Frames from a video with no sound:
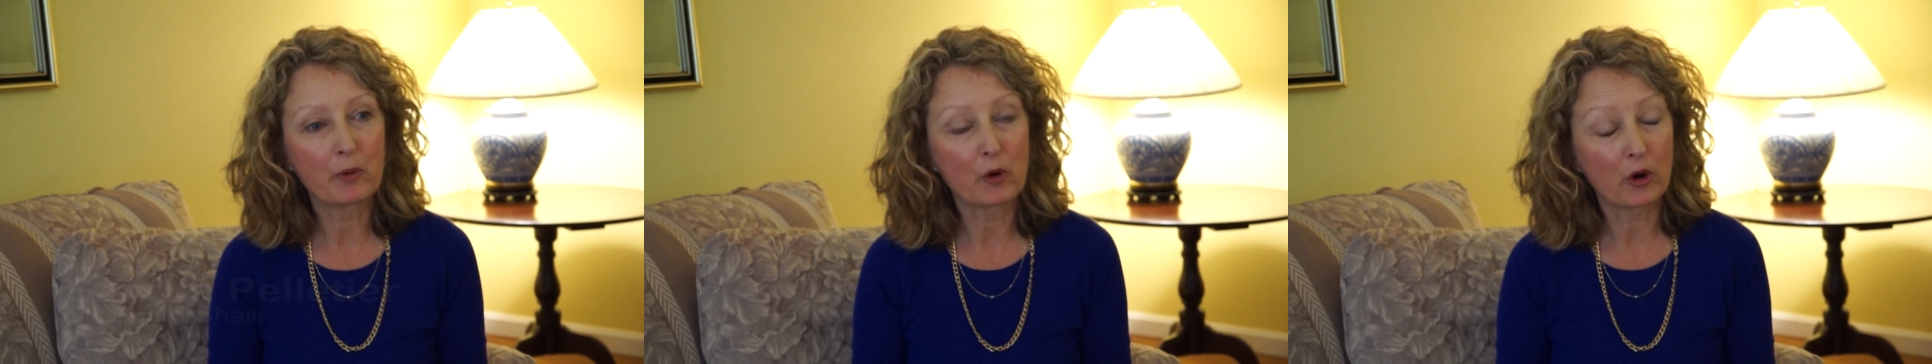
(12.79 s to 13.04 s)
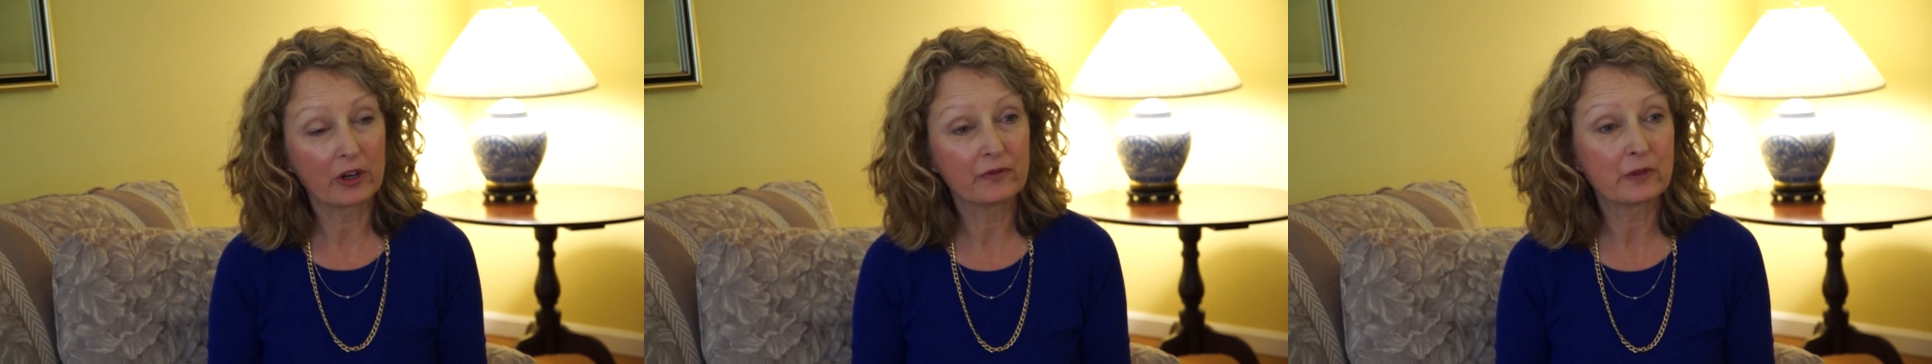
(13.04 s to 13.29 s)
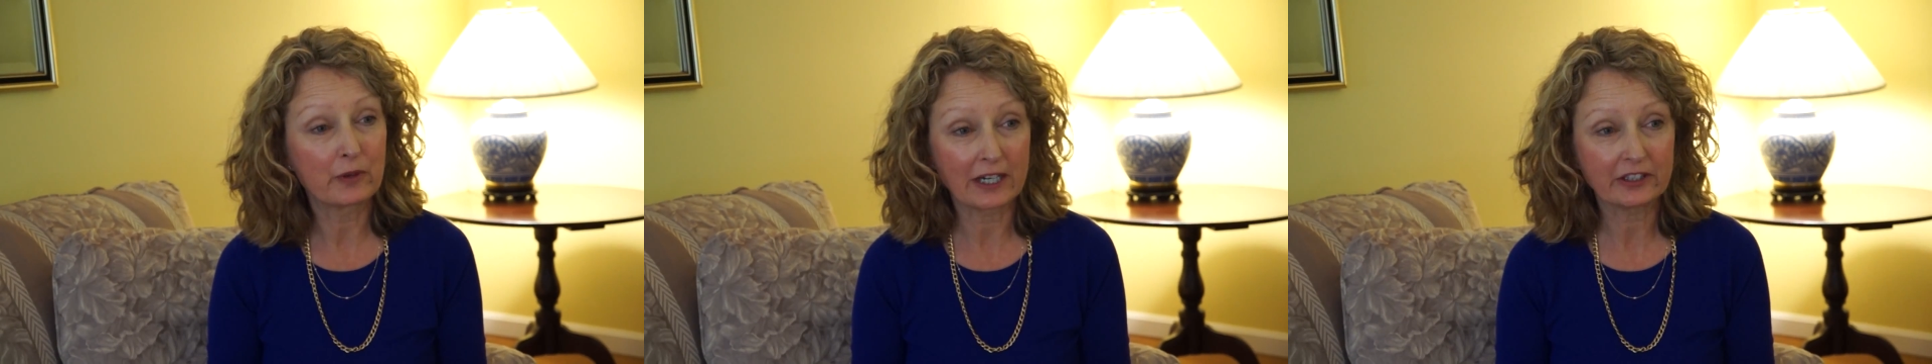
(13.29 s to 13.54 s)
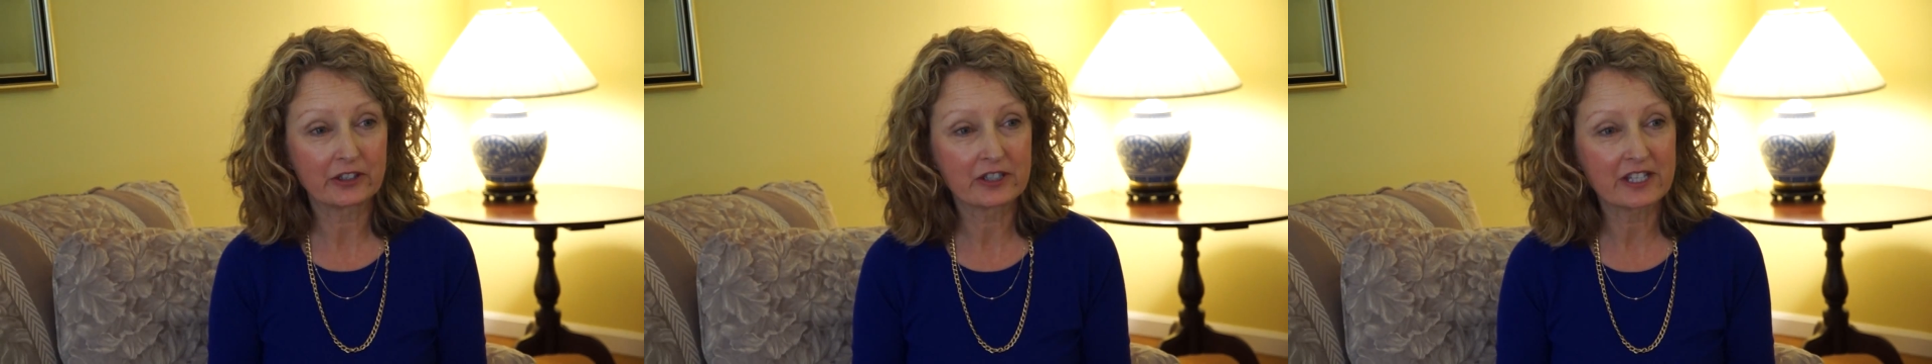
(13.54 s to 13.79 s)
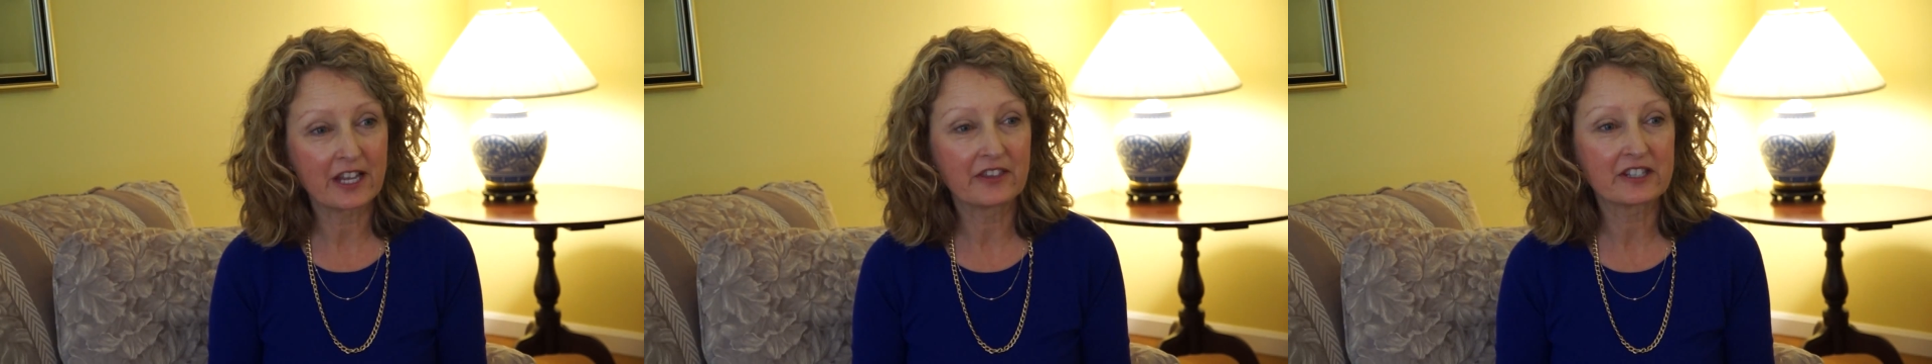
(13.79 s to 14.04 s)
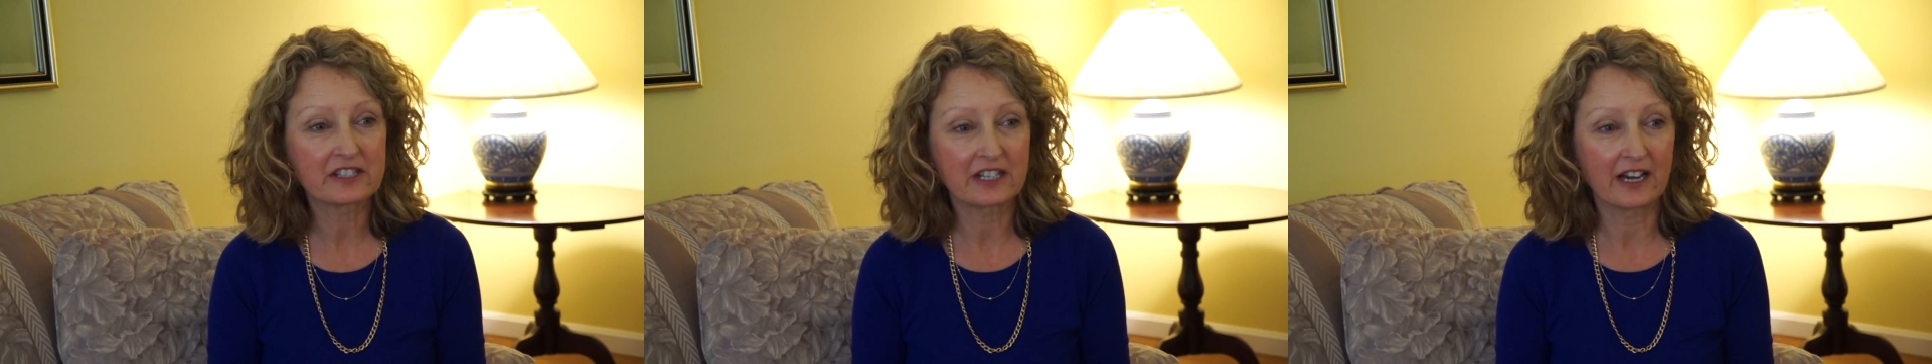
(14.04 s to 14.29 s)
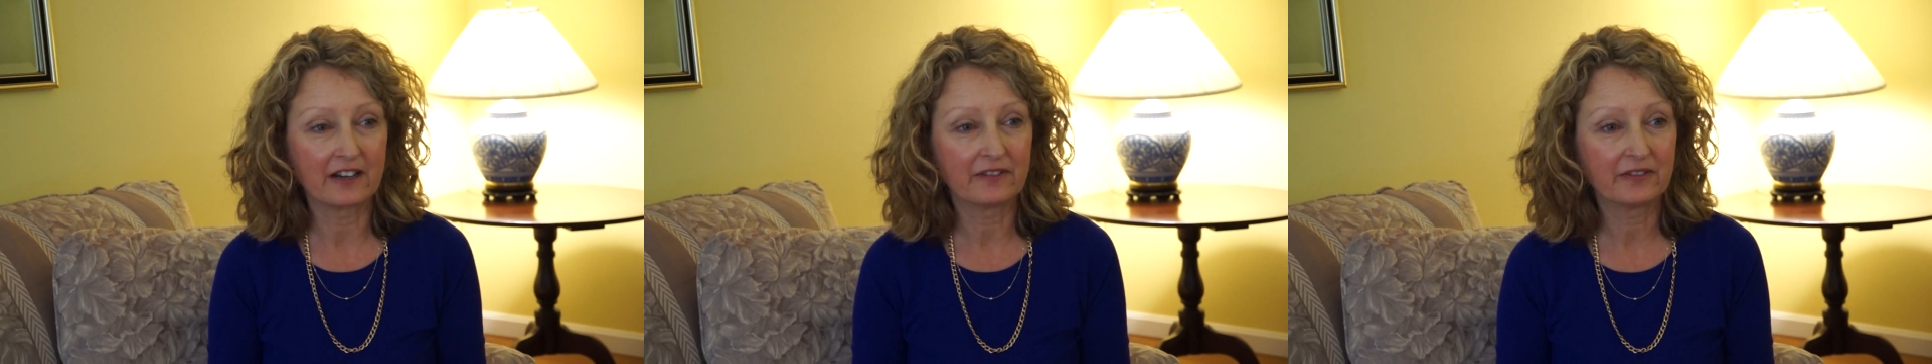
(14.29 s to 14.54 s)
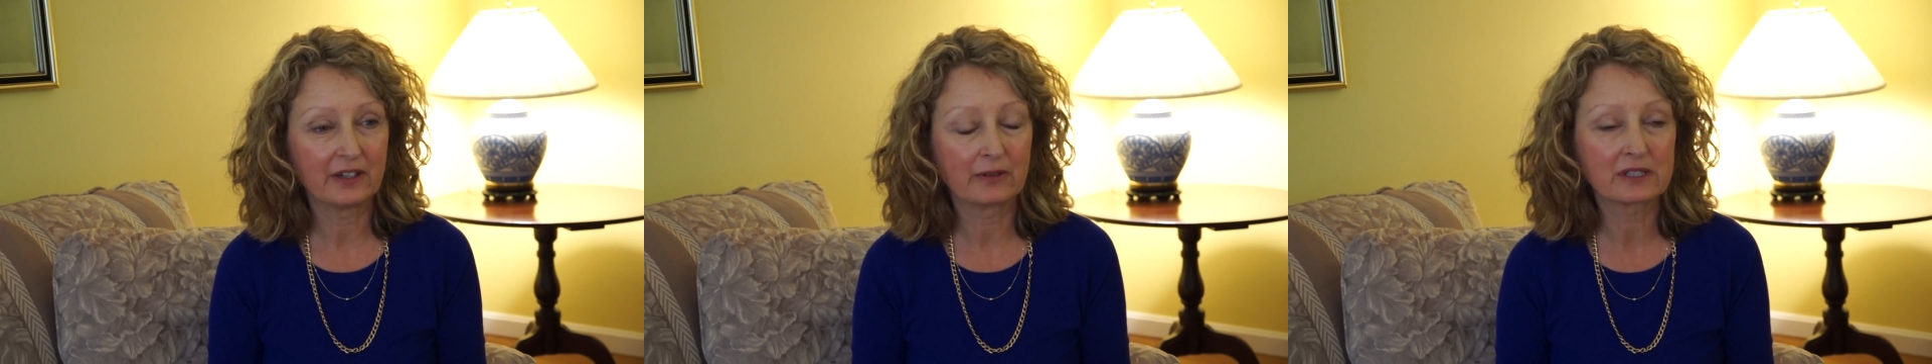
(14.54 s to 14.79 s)
board of directors and the
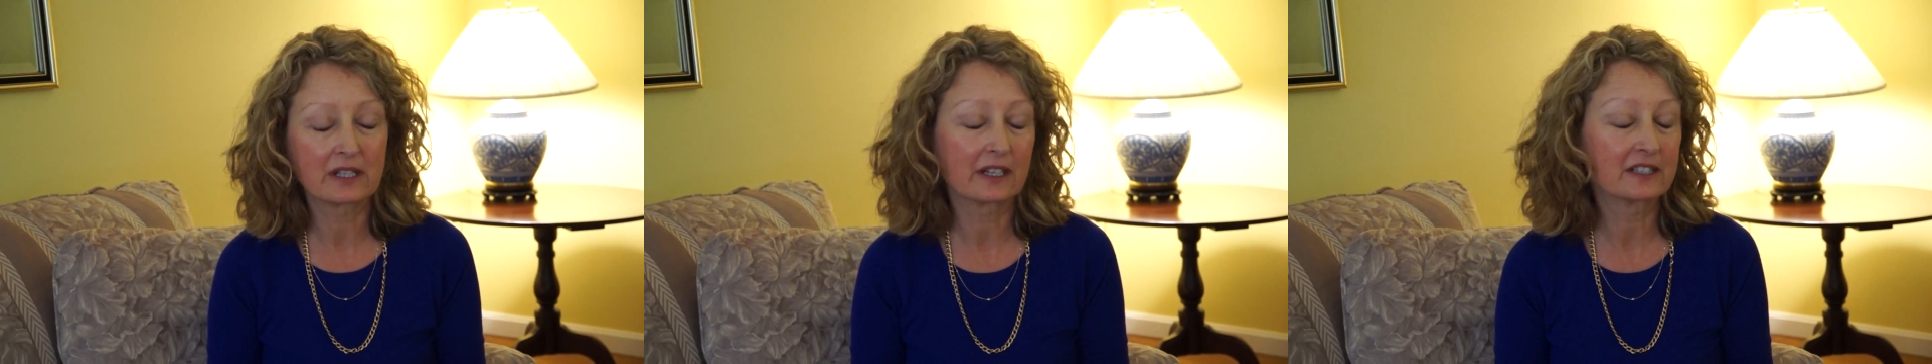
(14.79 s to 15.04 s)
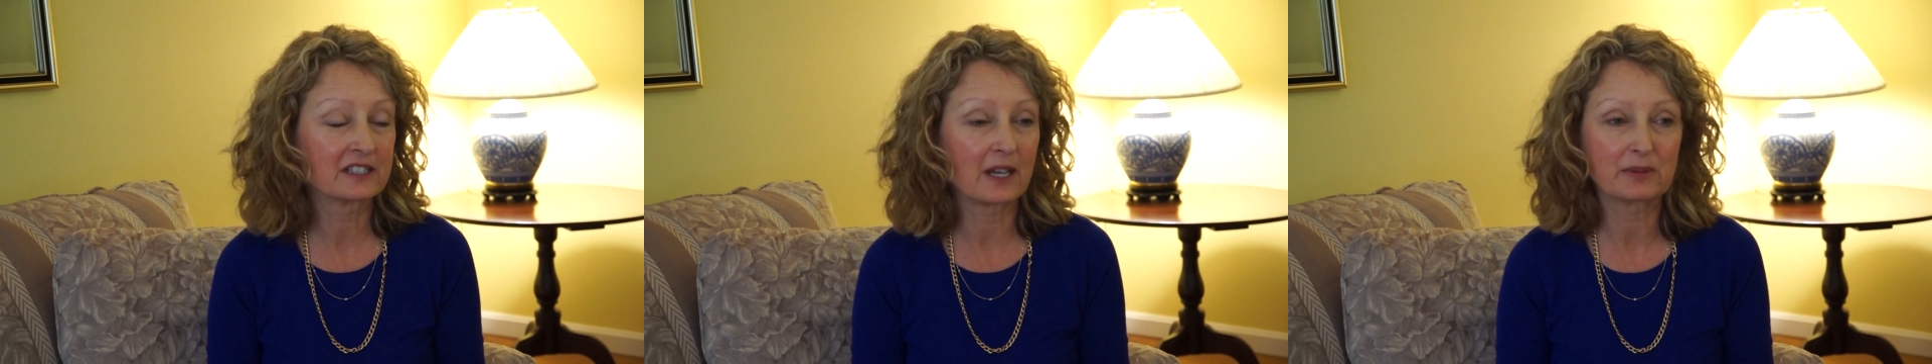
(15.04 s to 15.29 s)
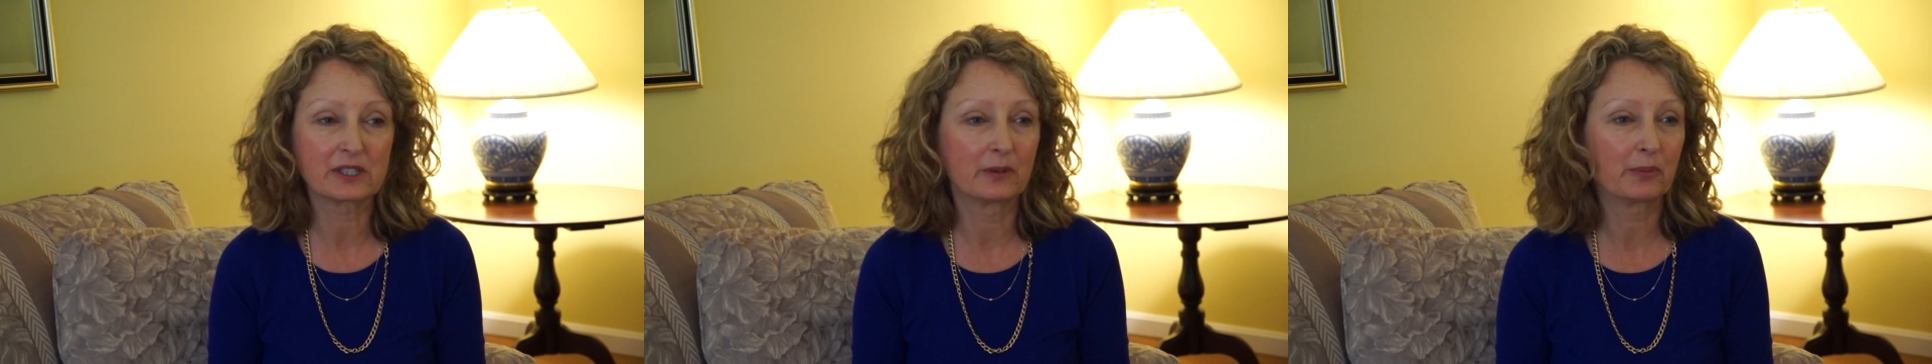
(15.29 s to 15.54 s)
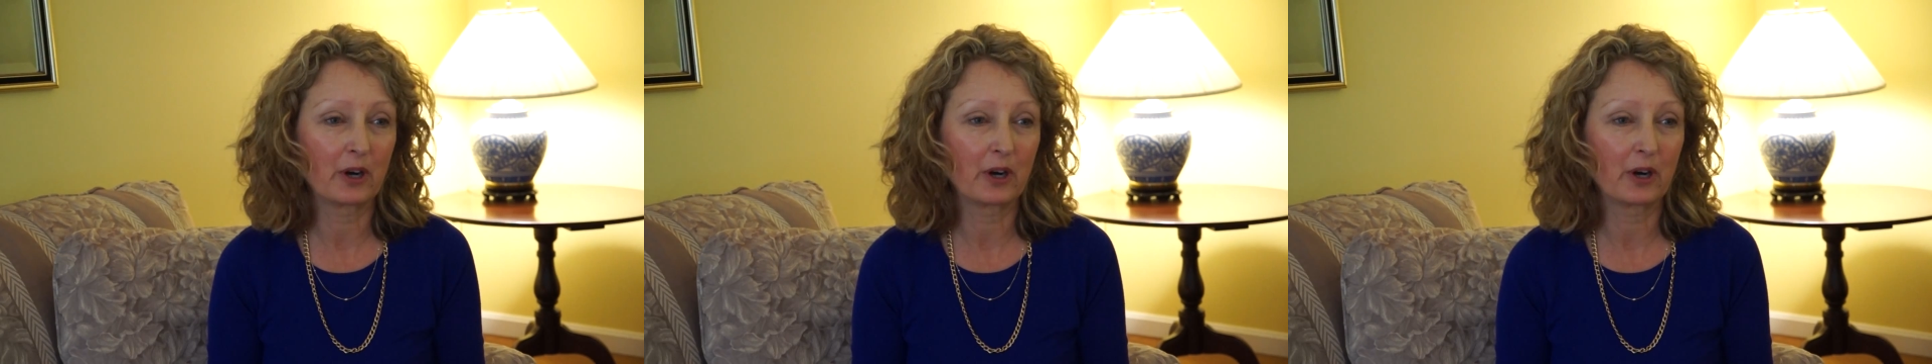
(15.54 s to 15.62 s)
staff. It was an exceptional